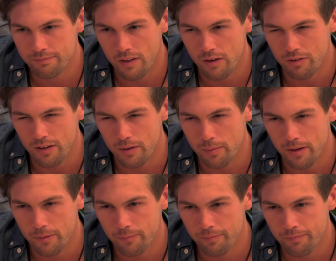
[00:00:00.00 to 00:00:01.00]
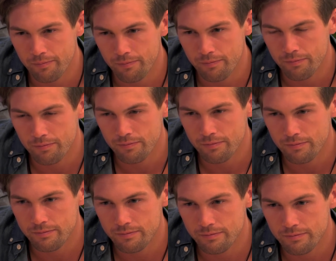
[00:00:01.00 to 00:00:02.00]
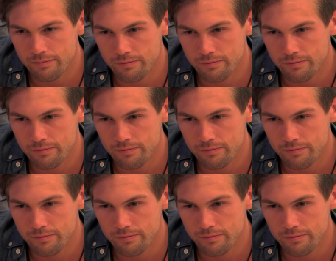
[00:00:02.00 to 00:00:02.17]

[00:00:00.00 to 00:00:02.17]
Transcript: Is he trying to just make out that he doesn't care though?